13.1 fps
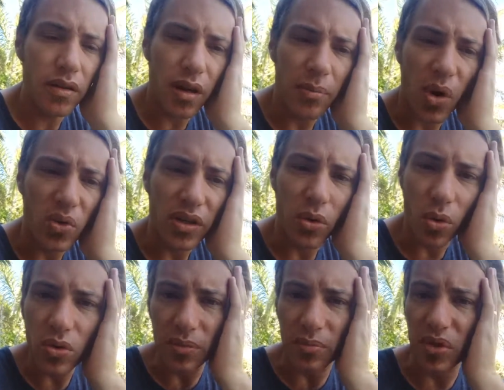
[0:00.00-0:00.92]
I'm holding
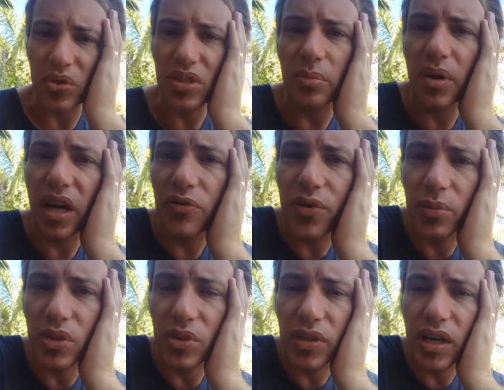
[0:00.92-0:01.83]
all the music back
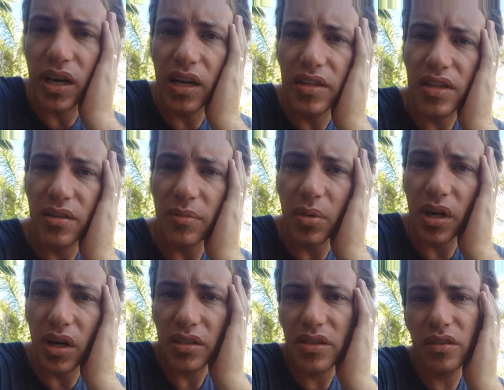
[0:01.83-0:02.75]
from you guys,
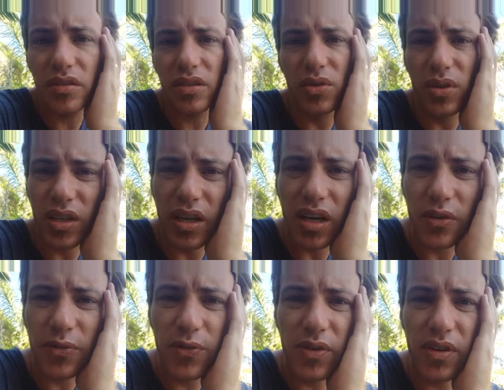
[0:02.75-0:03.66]
but soon
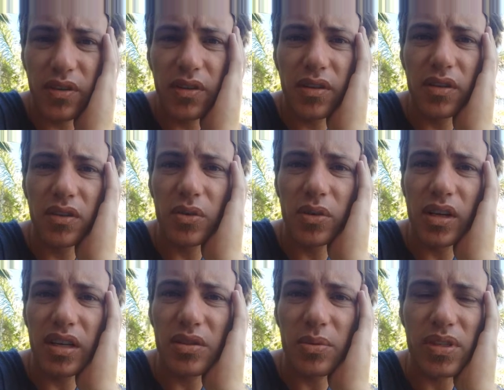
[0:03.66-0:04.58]
enough you
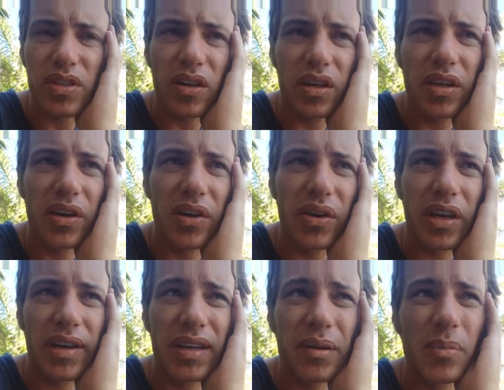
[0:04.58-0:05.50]
guys will start
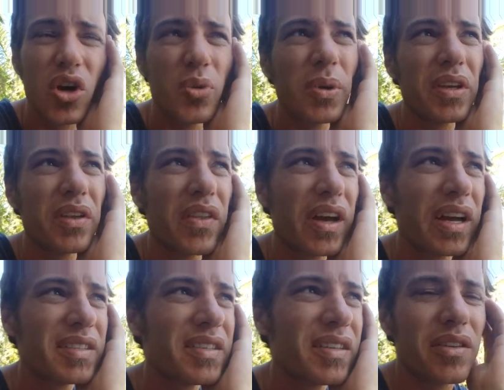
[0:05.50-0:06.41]
hearing and I'm hoping
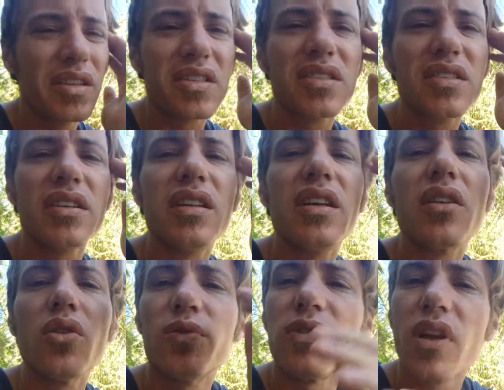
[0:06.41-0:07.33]
that this silly
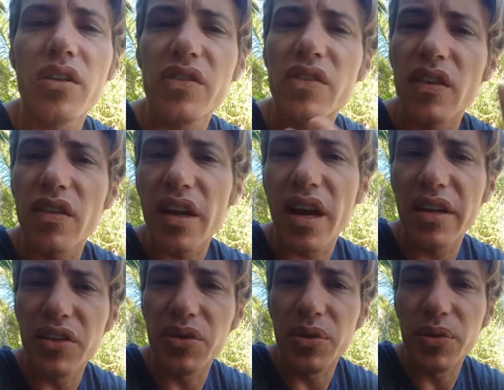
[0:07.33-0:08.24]
little vlog thing that
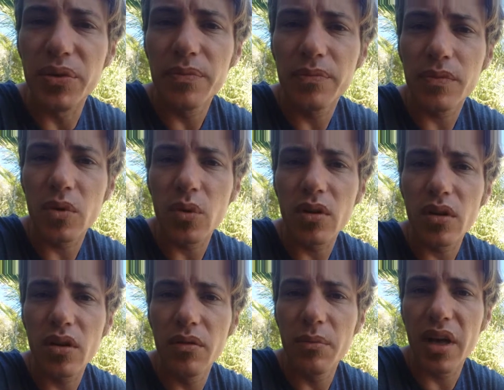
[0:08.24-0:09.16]
I do
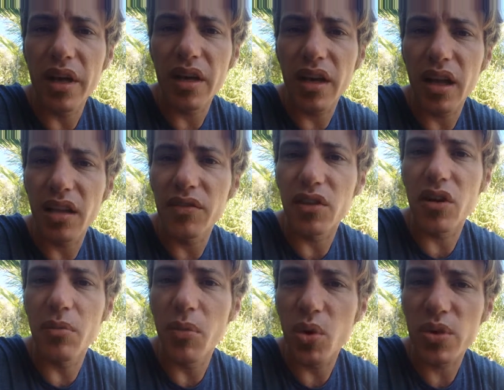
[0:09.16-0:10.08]
will make a hell of a
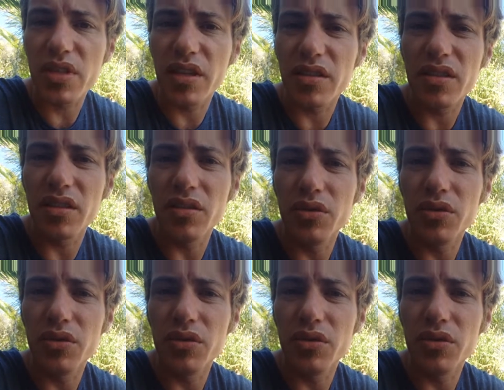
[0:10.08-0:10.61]
lot more sense to